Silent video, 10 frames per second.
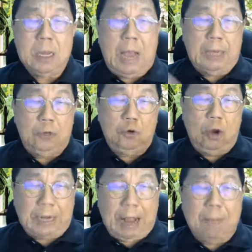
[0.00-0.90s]
I joined
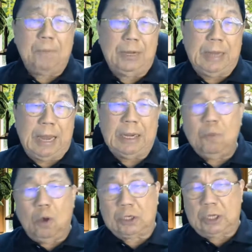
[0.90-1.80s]
the company, and it
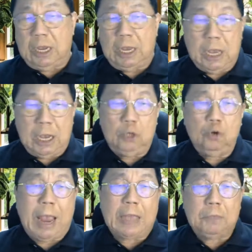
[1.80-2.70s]
was a
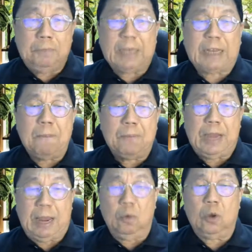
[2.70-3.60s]
US-based company,
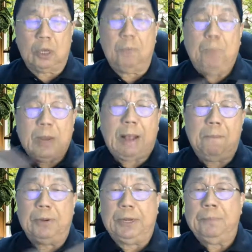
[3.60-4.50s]
and it was a big
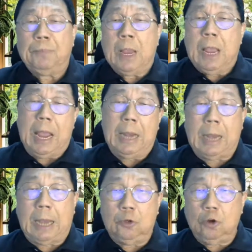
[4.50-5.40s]
company. And
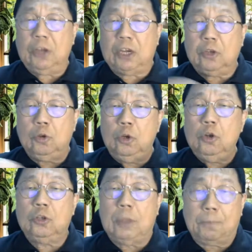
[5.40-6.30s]
I joined just to
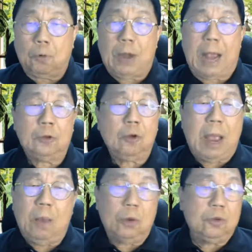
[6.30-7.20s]
use the product. So
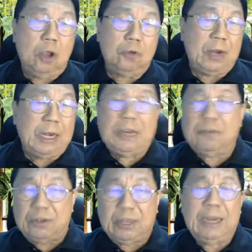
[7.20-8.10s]
I was not really
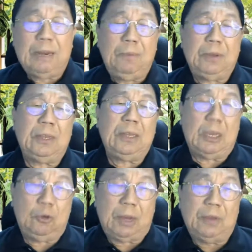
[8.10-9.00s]
interested in the business. As
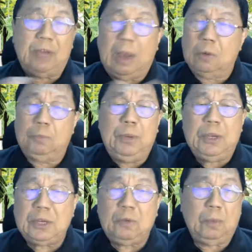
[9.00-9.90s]
you can see, I was
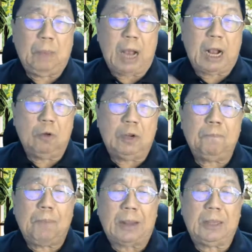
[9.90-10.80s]
busy with my accounting
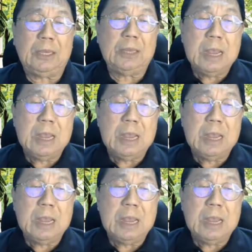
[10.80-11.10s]
practice.